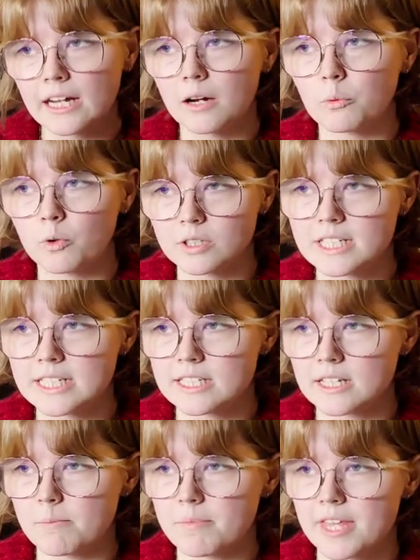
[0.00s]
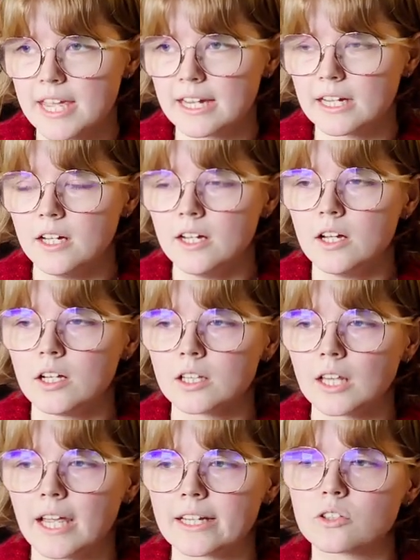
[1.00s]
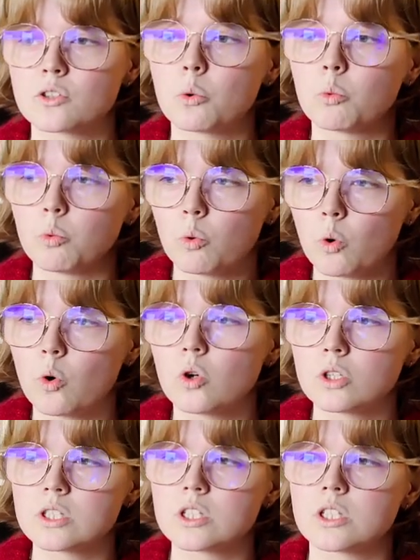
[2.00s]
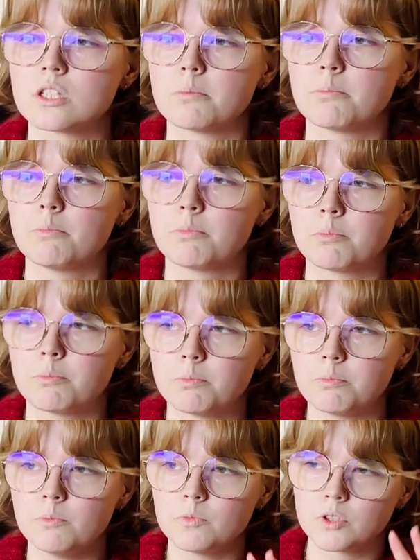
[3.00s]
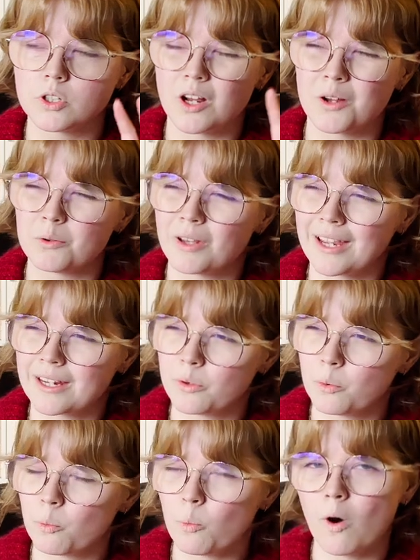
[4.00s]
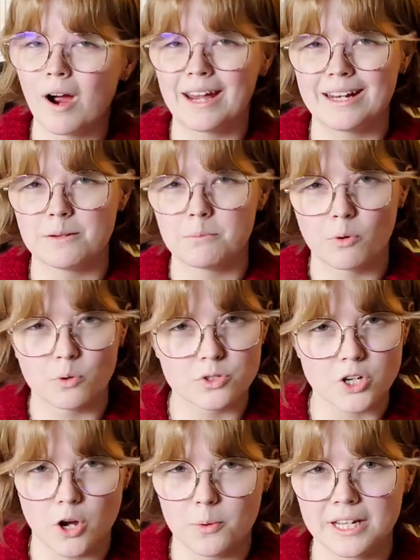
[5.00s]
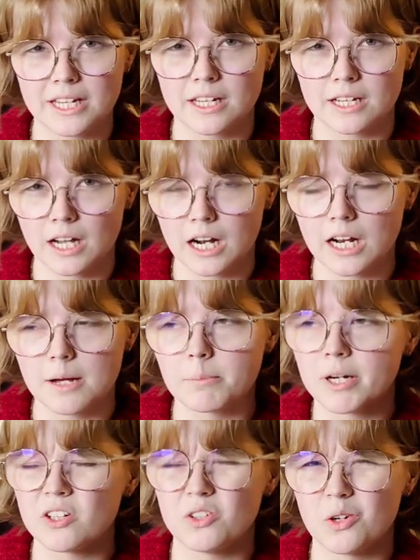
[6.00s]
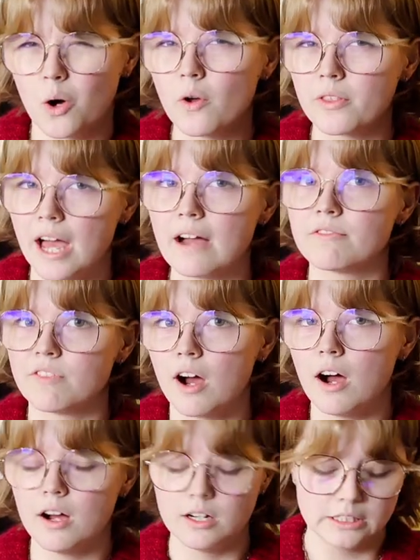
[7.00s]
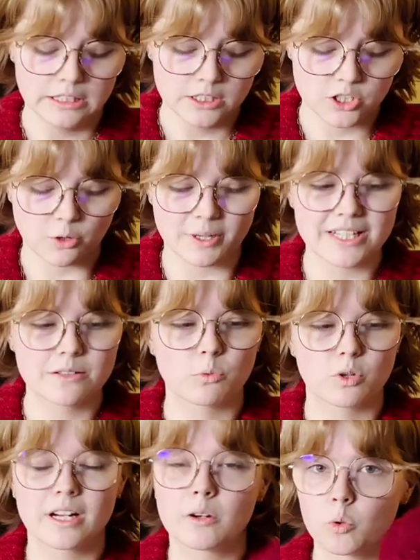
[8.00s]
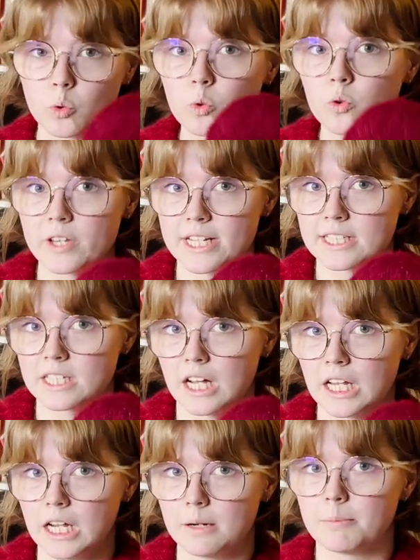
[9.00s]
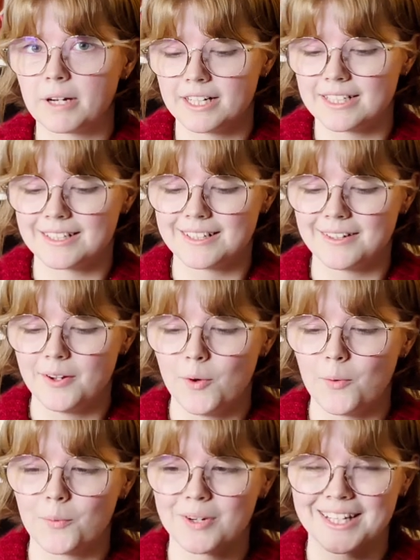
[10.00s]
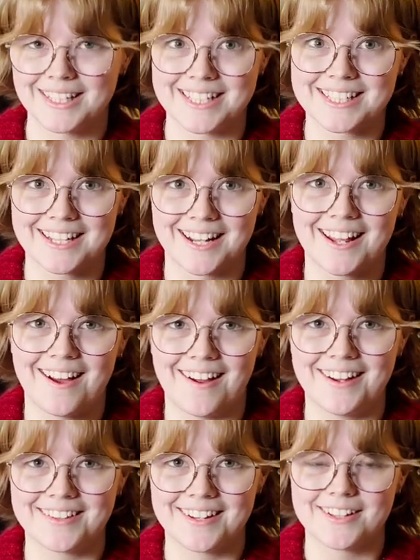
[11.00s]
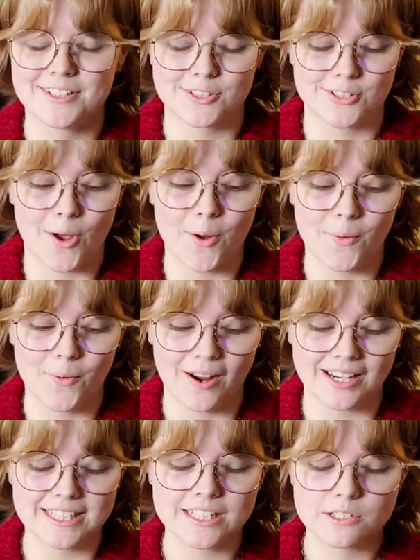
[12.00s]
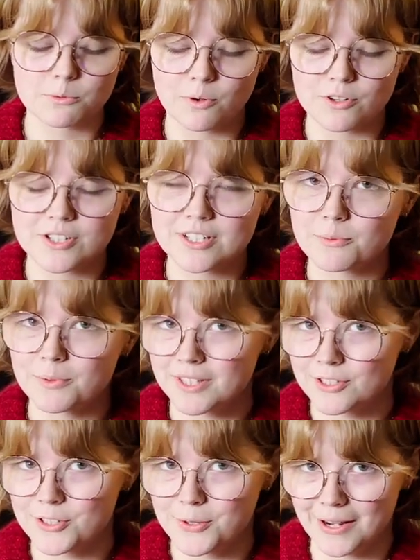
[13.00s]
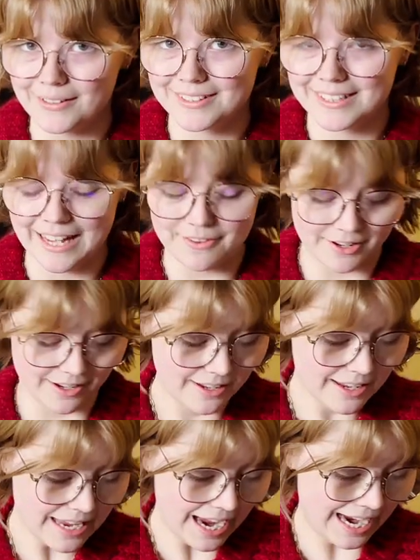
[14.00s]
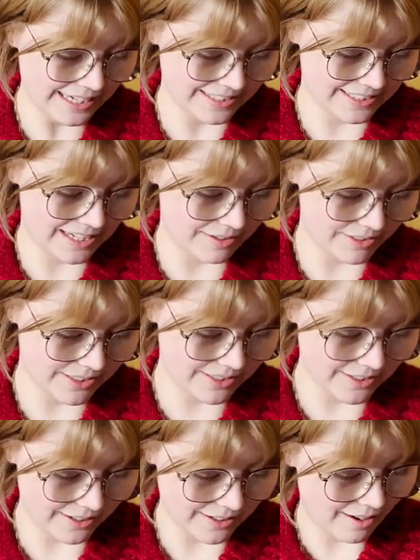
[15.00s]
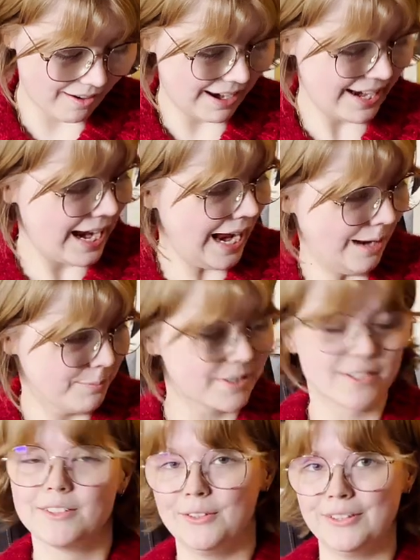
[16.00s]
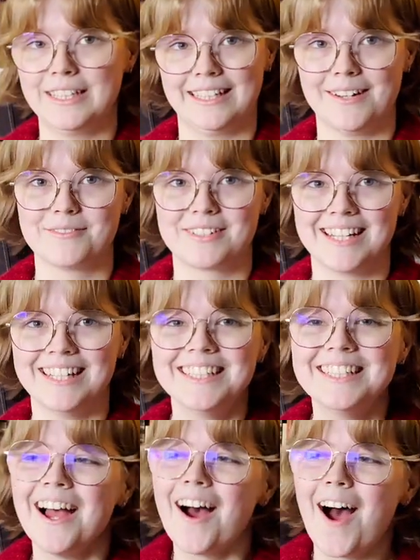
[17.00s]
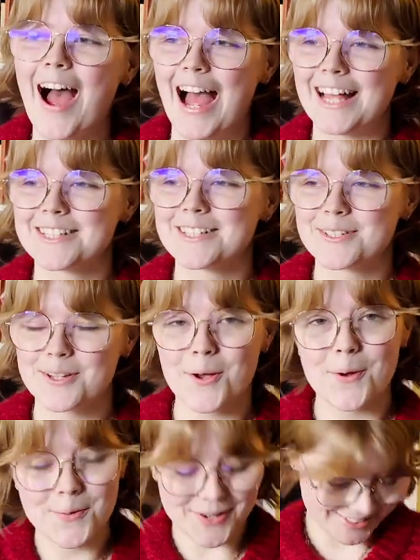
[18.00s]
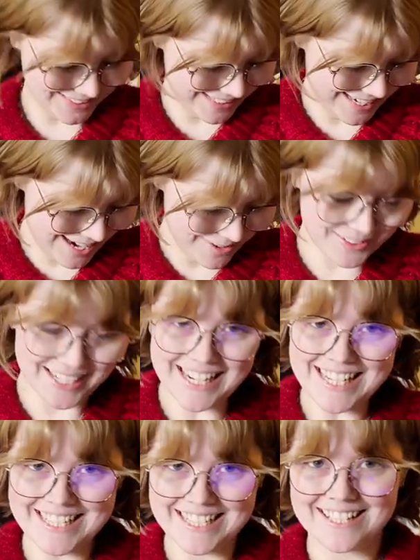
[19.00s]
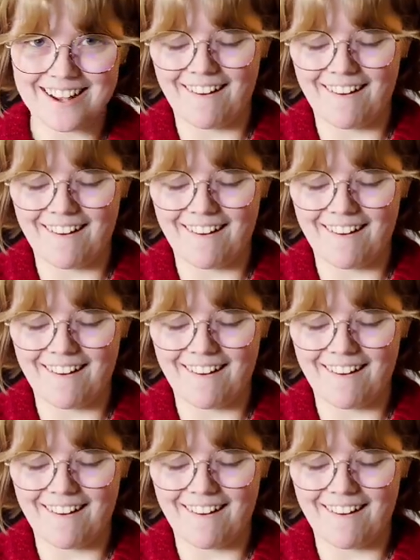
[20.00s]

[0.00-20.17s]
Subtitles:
I wanted something like towards the, you know, like wine Bordeaux-y colour, but not that far. So I didn't want it all this colour, but I didn't want it this colour either. So I did a swatch with the two held together and discovered that I absolutely loved it. And so here it is.